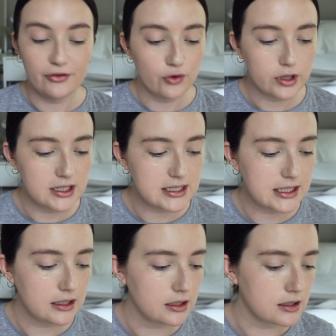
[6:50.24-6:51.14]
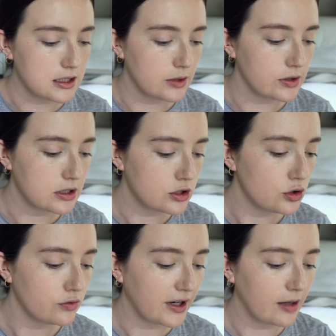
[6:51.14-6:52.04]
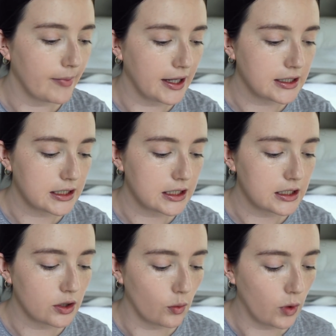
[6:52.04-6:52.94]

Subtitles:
For concealers, there was two recommended.